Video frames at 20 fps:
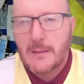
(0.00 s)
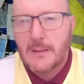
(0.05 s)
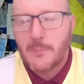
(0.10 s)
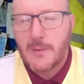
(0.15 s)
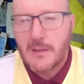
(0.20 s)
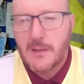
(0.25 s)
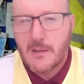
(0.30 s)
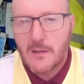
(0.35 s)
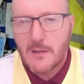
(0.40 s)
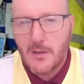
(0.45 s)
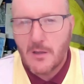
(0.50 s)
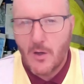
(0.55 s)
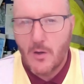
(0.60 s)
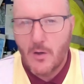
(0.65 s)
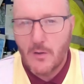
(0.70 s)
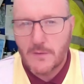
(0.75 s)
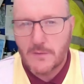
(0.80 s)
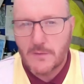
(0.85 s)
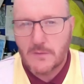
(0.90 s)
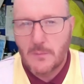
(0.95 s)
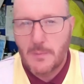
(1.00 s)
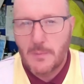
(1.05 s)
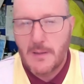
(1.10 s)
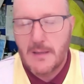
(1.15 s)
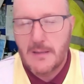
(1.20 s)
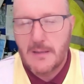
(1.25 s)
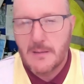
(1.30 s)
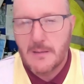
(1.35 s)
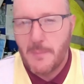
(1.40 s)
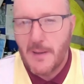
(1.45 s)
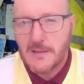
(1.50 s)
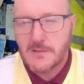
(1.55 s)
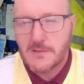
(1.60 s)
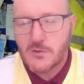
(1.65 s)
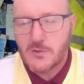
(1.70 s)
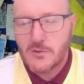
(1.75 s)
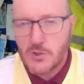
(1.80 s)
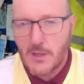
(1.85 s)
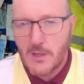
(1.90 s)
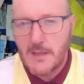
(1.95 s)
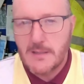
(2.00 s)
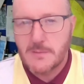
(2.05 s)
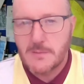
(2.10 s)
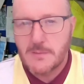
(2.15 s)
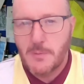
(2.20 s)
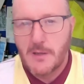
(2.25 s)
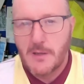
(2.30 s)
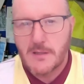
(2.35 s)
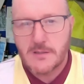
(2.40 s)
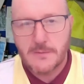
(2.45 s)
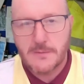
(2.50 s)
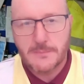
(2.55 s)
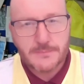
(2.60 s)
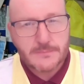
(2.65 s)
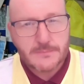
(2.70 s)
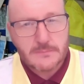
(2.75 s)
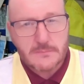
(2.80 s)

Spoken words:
because to be the best tradesperson,